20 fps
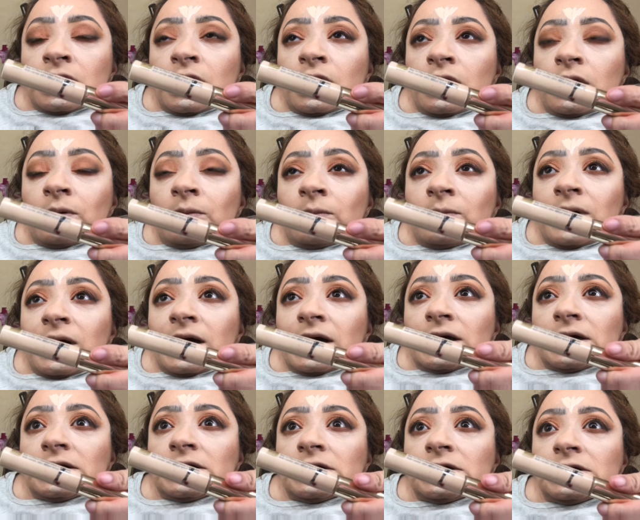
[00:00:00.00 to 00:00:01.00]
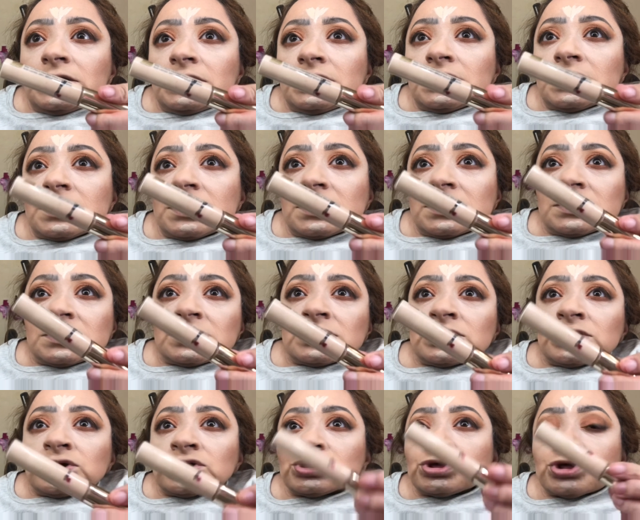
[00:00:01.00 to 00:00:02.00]
my
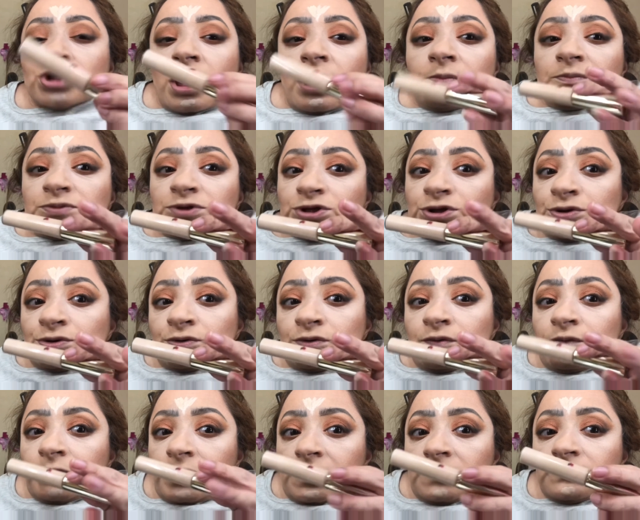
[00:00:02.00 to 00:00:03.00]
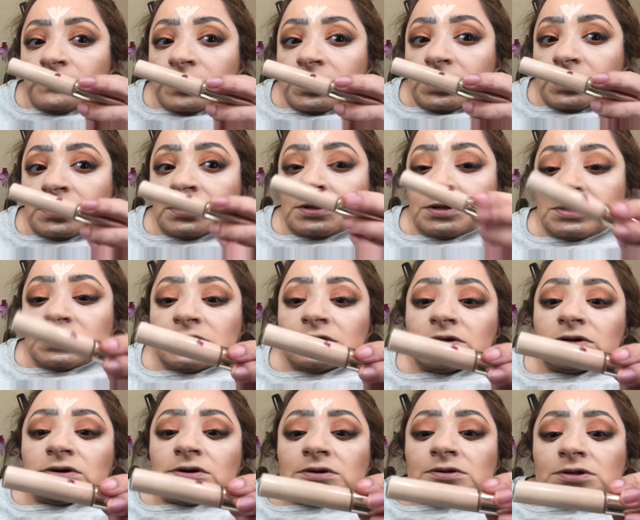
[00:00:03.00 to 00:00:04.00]
top 2 favorite
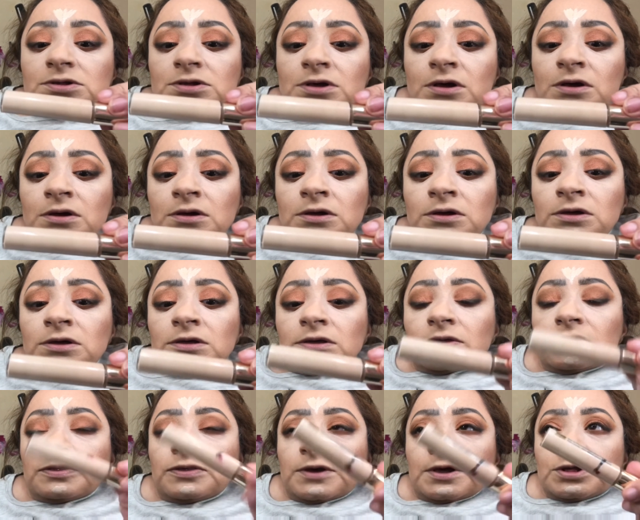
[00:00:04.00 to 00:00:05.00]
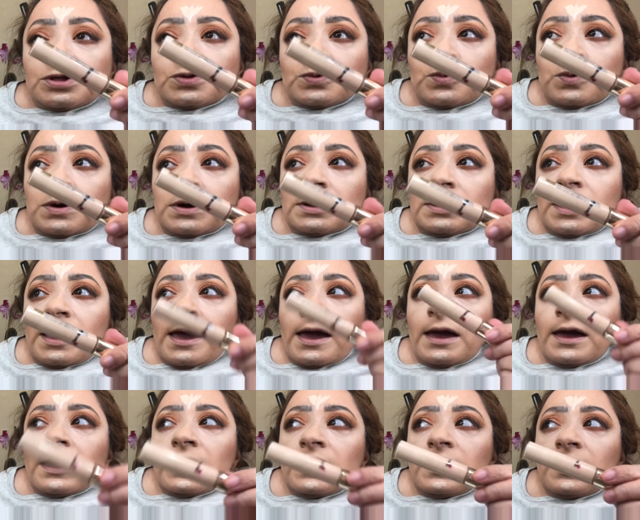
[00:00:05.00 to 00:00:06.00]
concealers. This one
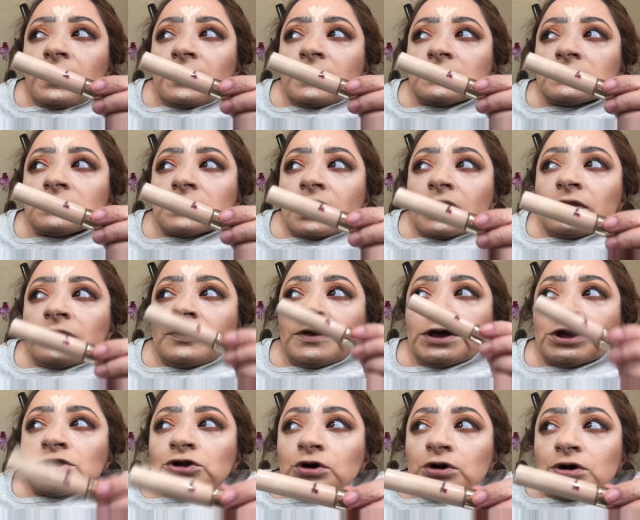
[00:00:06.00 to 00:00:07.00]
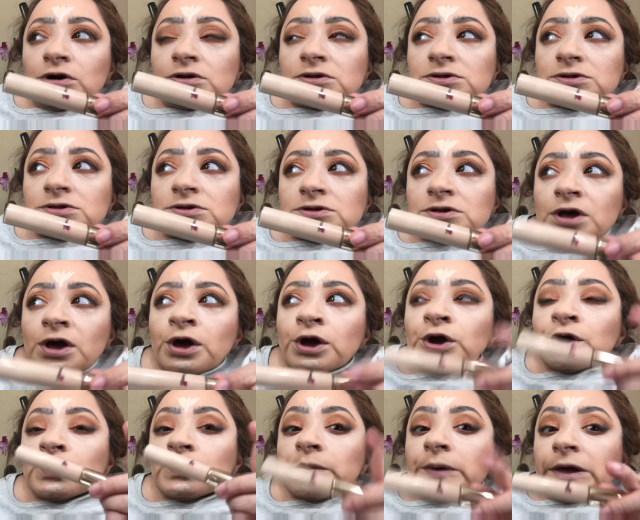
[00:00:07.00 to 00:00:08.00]
and the NARS
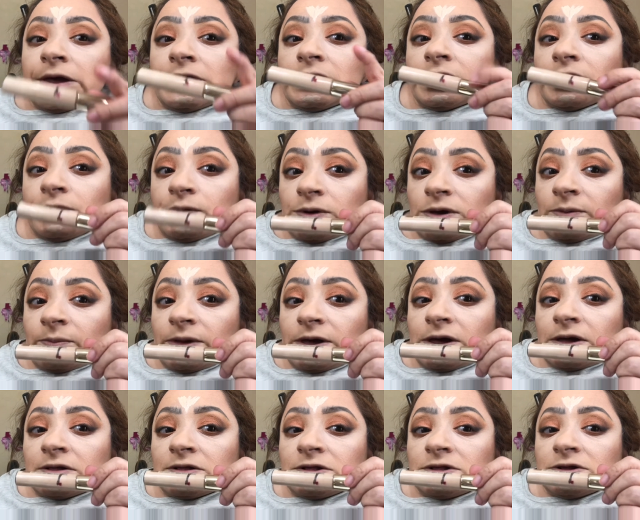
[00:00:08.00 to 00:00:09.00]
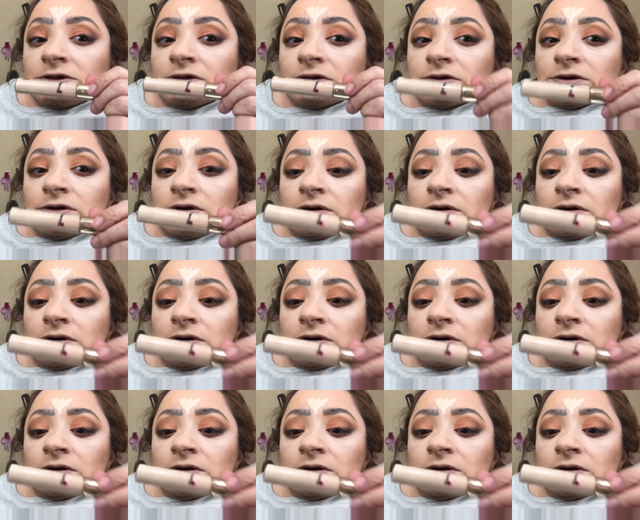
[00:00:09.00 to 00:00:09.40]
Radiant Creamy Concealer.